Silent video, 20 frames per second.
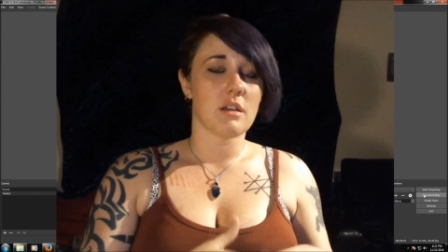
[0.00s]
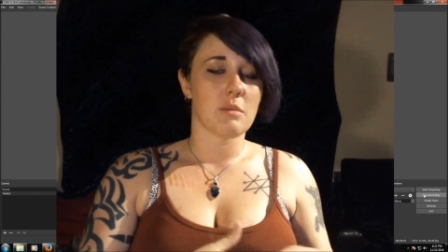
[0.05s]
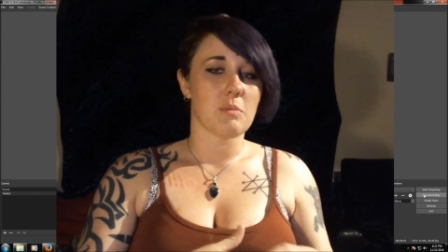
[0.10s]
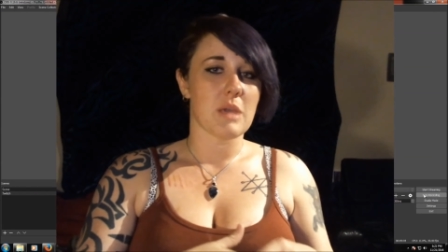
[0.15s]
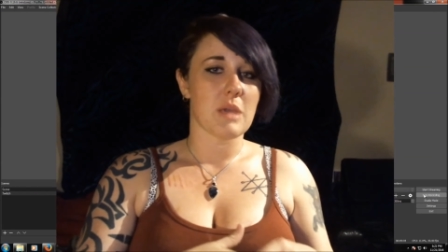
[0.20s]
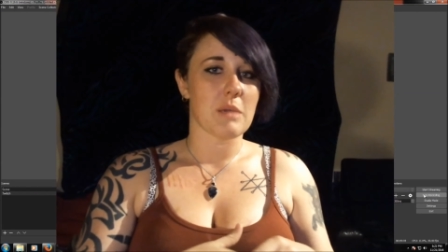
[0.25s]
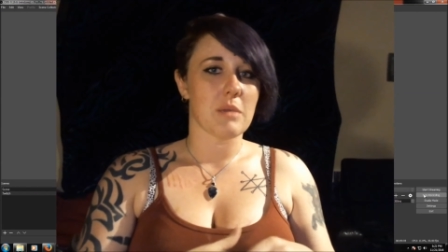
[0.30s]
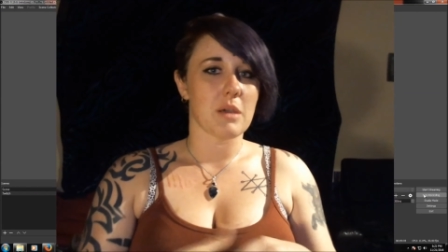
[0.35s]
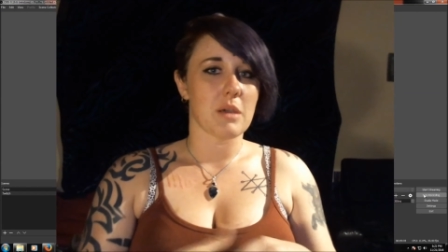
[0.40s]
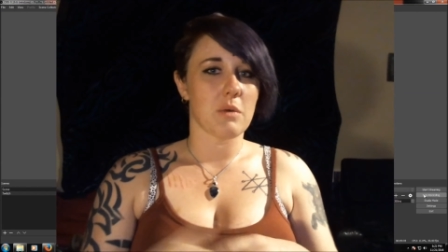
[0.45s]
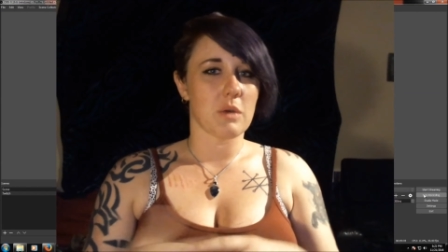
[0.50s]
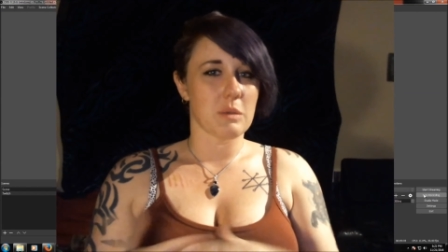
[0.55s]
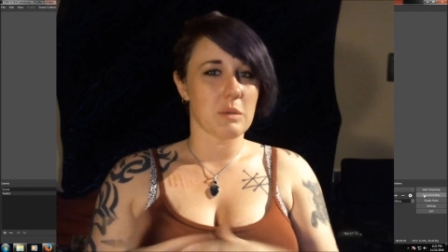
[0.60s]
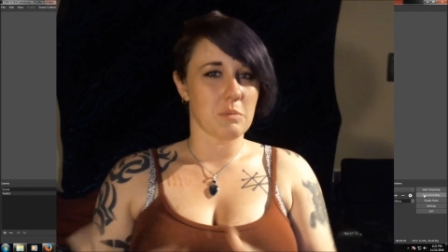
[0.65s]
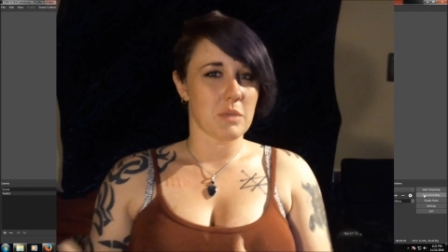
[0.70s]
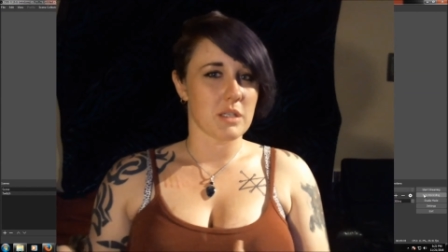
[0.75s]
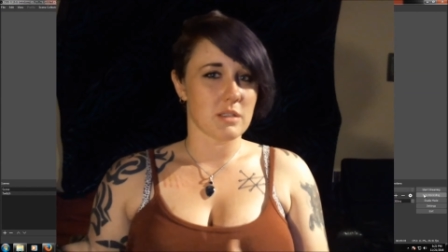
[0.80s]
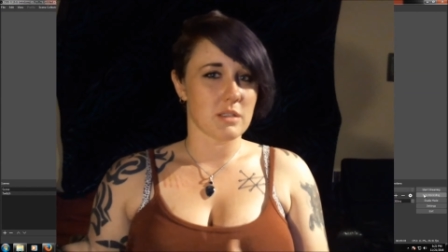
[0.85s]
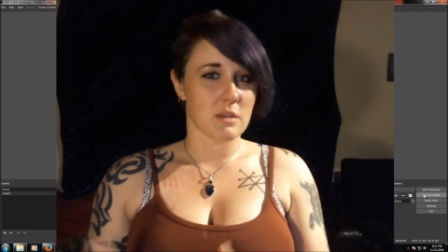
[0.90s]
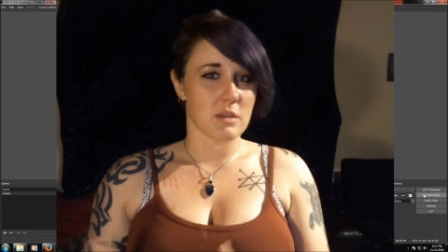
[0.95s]
maybe it wouldn't
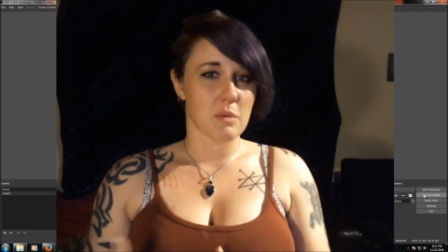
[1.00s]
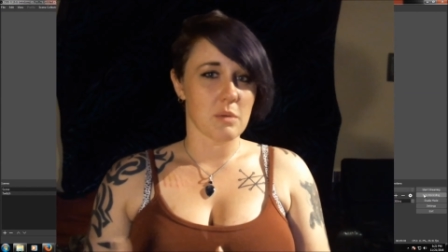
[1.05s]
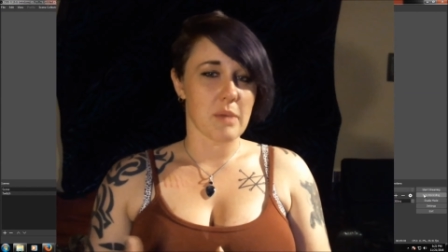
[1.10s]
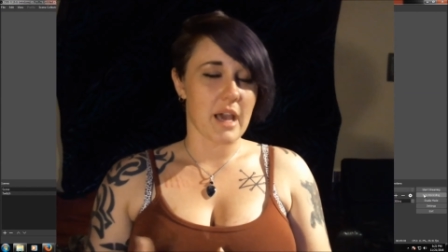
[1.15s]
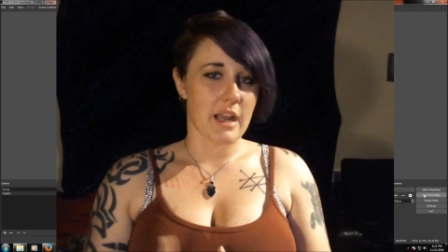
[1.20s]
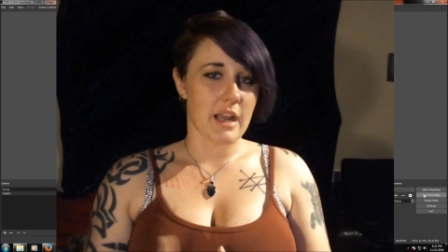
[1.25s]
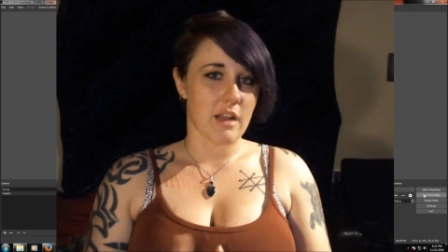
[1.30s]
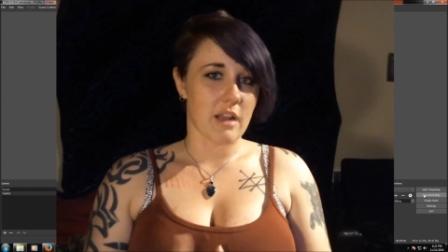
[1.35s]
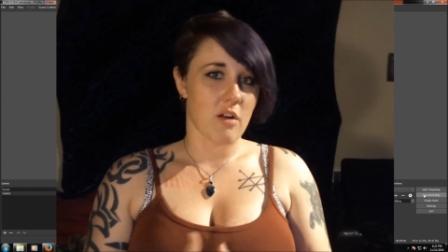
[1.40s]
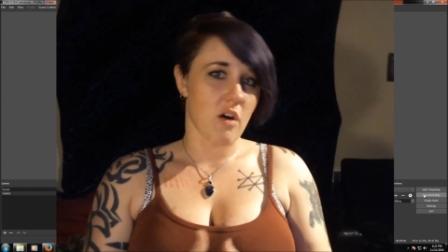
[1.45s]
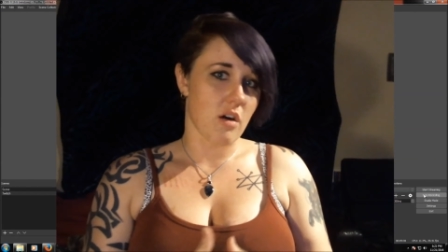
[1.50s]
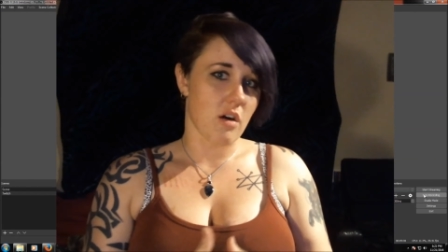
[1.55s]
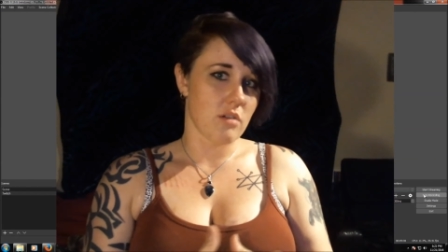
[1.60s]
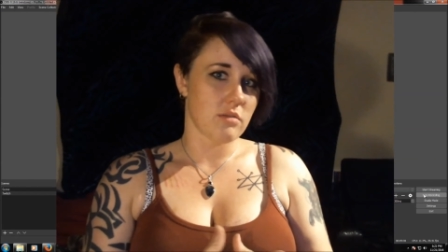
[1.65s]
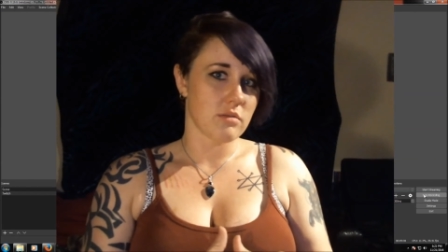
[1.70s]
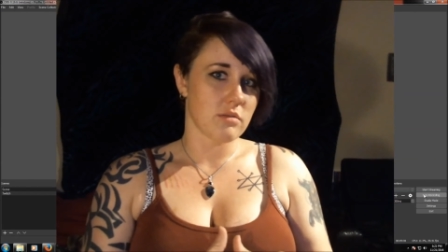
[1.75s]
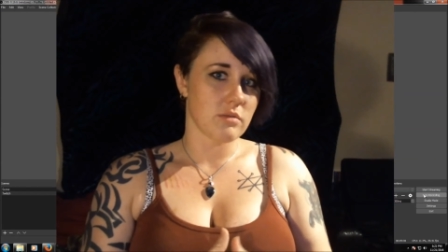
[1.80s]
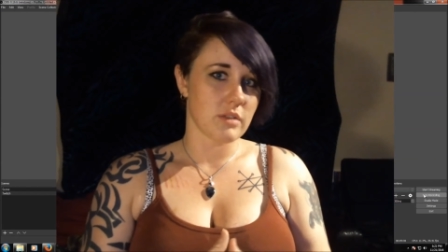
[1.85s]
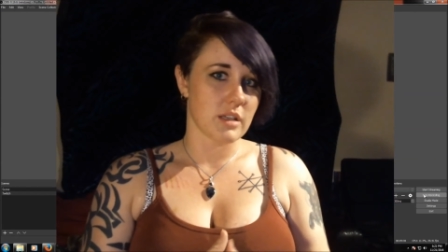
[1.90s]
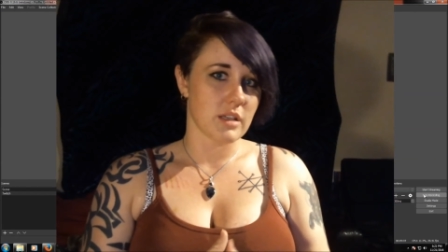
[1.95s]
be so bad at all,
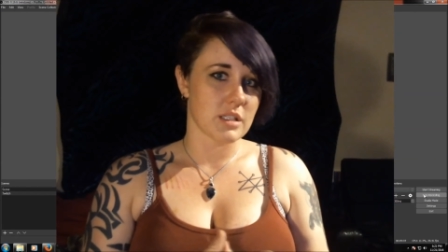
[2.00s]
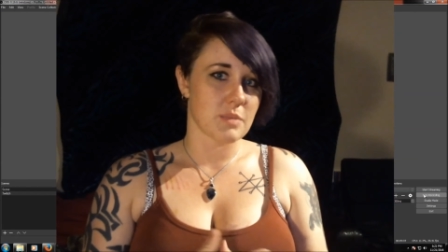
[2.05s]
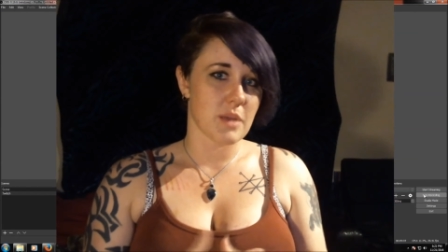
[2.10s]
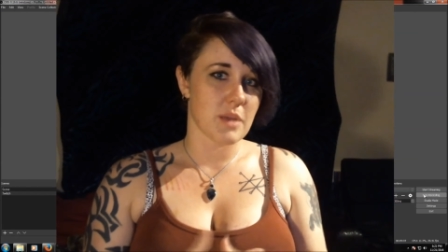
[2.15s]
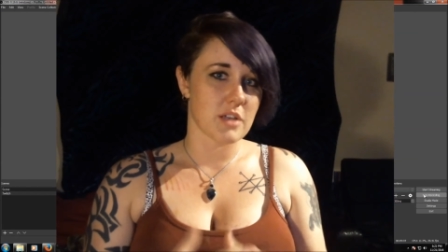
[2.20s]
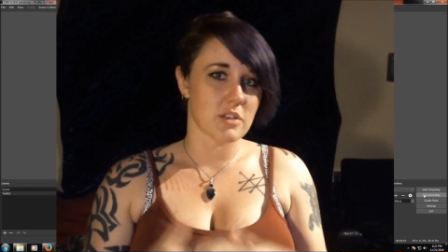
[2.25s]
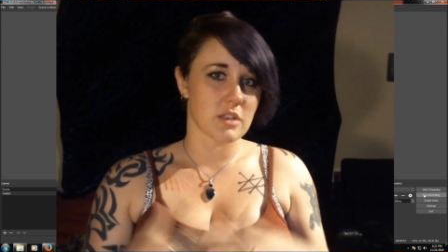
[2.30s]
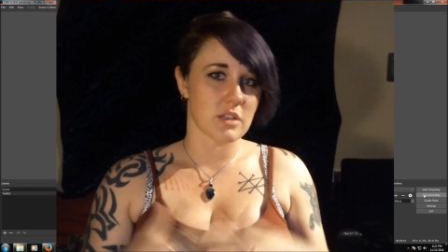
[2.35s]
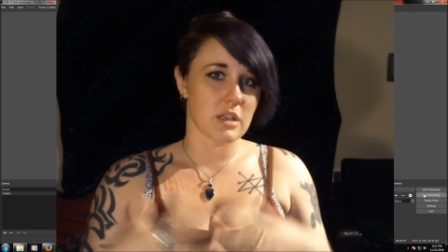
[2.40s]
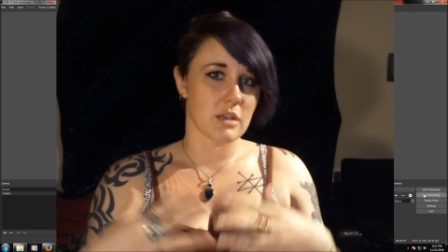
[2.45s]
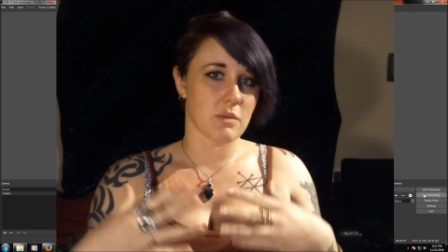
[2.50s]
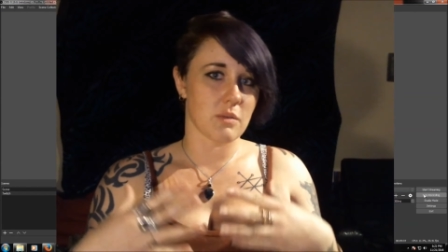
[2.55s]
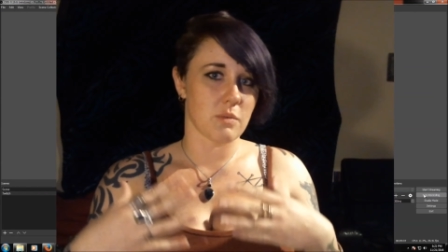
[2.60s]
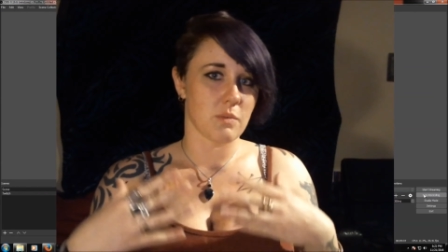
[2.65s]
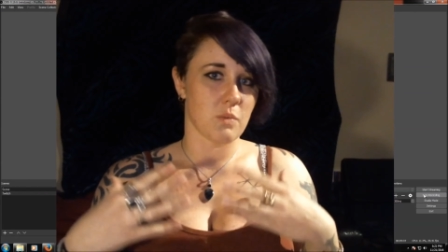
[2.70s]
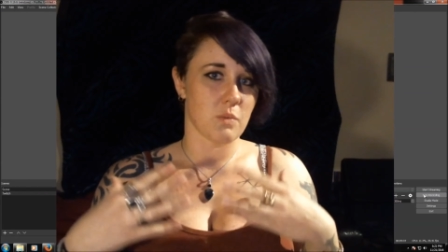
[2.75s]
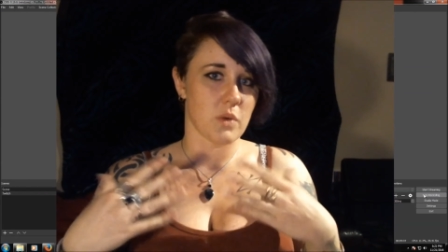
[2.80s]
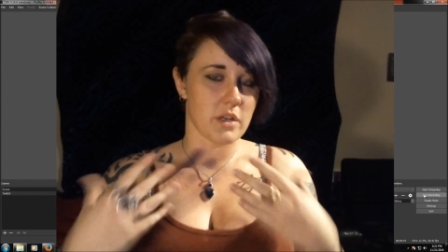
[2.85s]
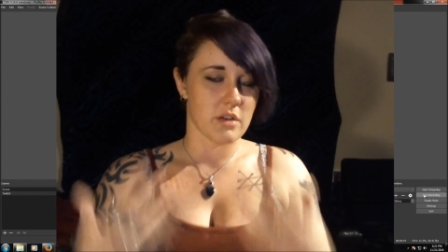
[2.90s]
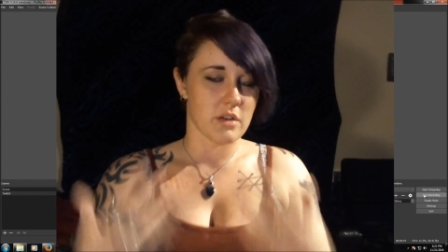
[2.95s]
especially
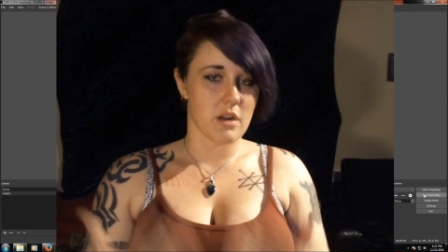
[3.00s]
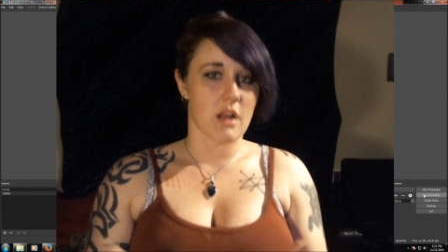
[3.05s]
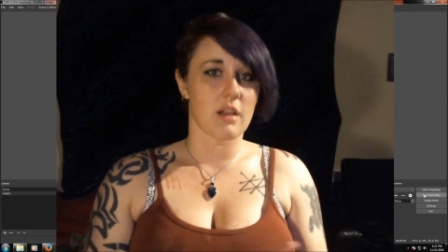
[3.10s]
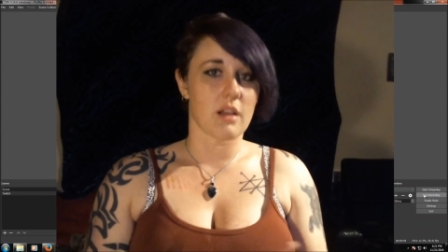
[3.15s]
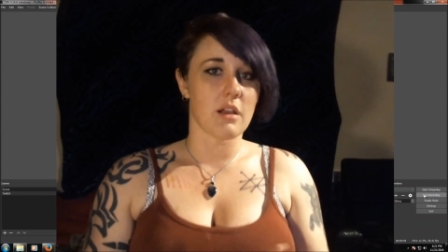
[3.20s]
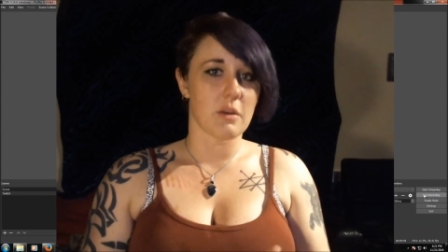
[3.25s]
when you're not